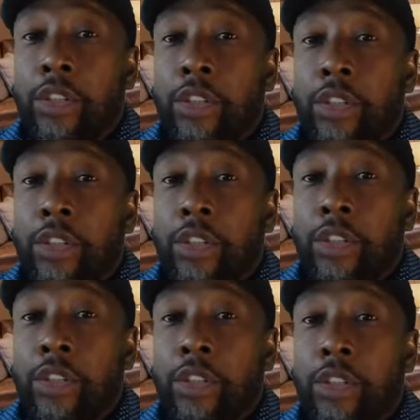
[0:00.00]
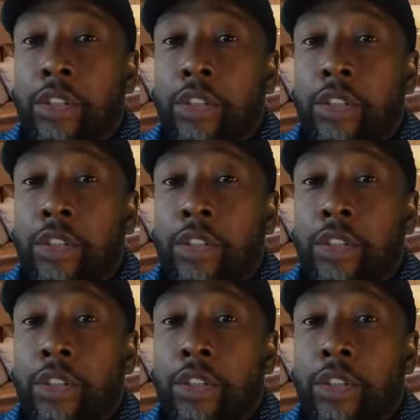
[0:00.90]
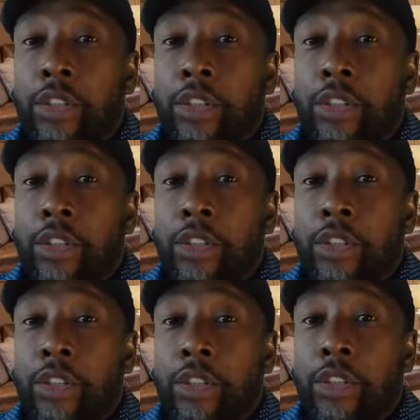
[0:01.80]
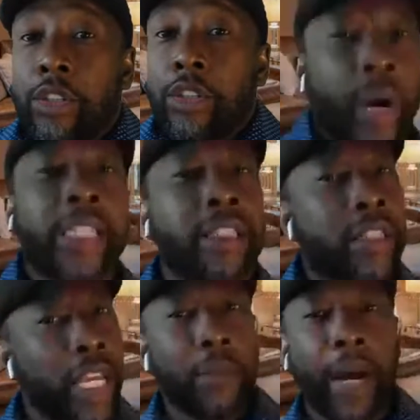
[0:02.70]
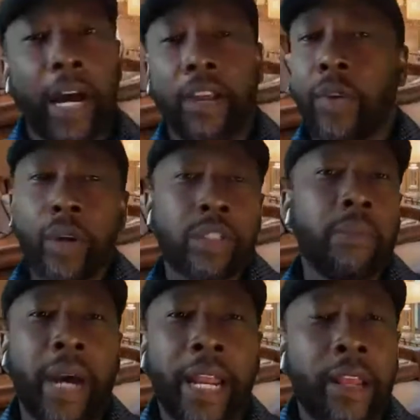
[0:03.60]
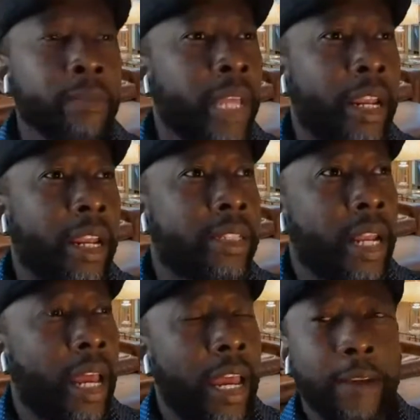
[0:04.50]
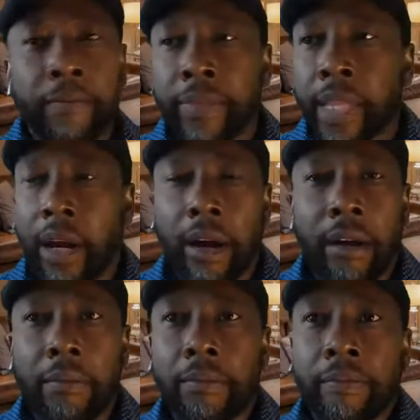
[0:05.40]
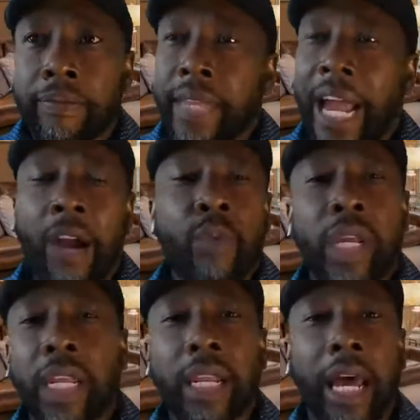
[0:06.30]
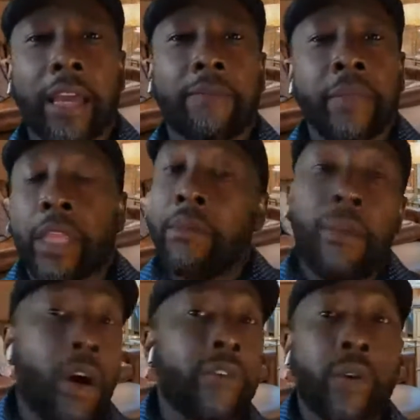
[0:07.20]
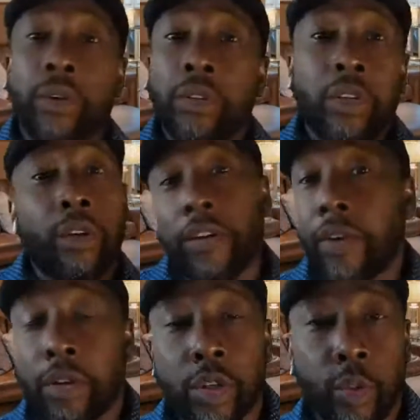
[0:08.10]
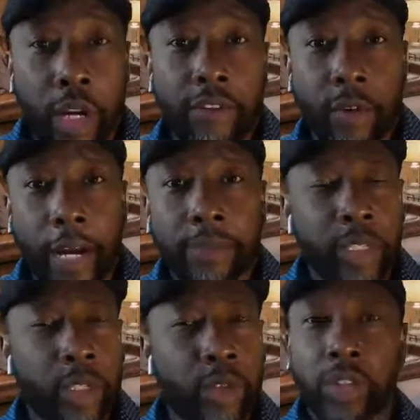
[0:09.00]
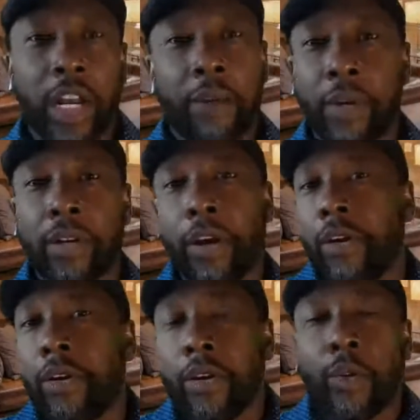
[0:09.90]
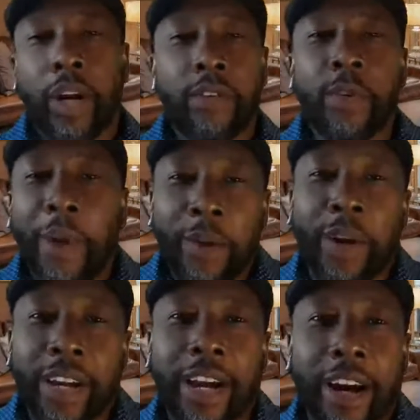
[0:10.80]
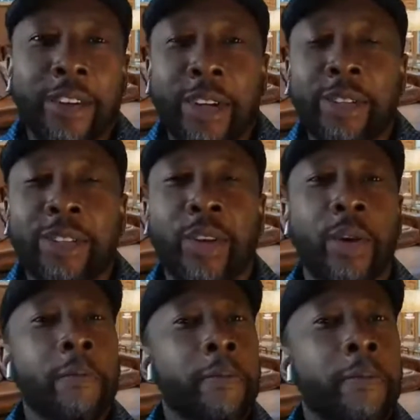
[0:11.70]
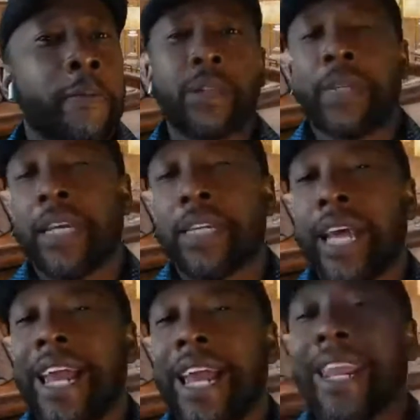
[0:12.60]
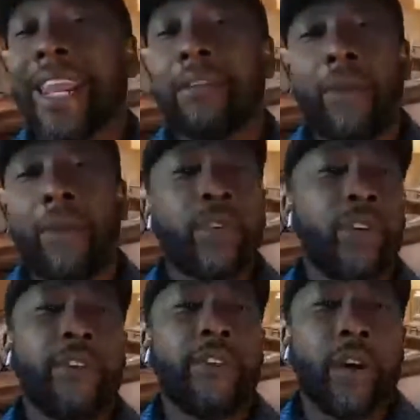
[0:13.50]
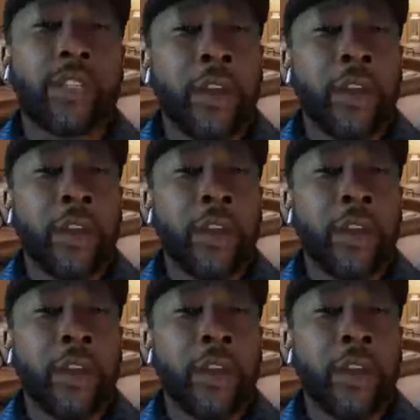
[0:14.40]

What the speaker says: See, you're helping them to get to where they want, right? Just think about it. If you're somebody and they said, hey, I really like the Marvel universe or whatever, right? See, I'm a nerd or whatever you might want to call those. So, somebody says, I like the Marvel universe.